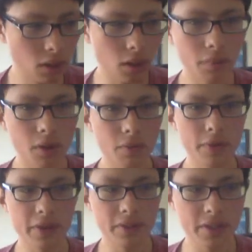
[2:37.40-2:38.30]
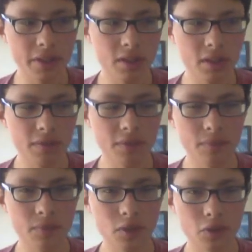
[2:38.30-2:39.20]
Overall, very addictive.
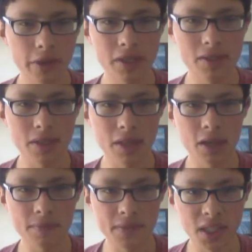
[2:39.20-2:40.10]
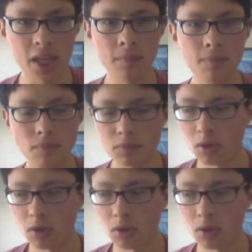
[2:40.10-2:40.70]
Great, 10 out of 10.